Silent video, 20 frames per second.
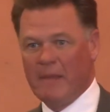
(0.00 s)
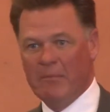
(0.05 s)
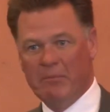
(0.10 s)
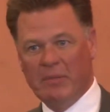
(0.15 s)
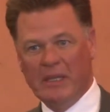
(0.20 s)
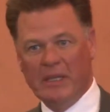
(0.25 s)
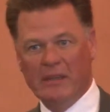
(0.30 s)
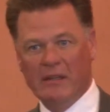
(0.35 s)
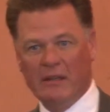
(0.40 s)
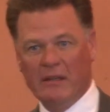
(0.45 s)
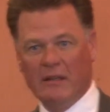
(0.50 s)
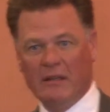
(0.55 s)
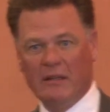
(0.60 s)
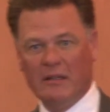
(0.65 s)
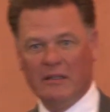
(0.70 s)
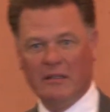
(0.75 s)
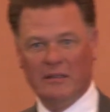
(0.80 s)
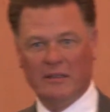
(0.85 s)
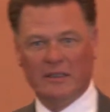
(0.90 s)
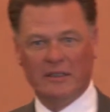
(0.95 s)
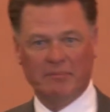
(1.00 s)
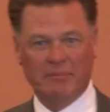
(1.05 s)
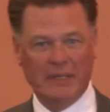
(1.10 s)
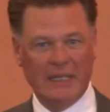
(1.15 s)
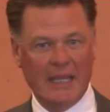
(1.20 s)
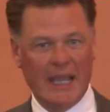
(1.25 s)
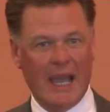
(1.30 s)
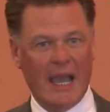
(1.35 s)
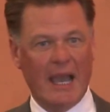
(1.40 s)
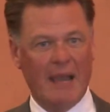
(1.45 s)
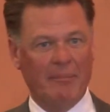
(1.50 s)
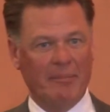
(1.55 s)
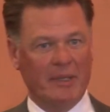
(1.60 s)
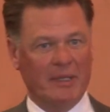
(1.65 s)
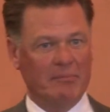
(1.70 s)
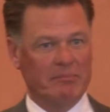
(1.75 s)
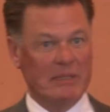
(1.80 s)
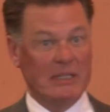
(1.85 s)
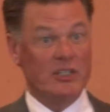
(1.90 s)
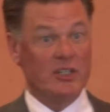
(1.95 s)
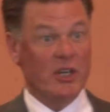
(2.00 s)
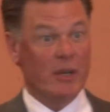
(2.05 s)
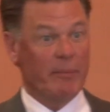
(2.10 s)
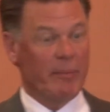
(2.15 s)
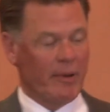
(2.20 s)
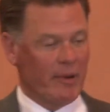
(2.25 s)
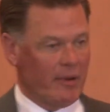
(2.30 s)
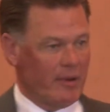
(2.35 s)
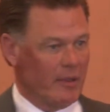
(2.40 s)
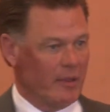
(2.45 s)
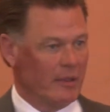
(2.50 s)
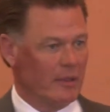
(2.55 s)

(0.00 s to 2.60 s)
be there early, be happy, be chipper.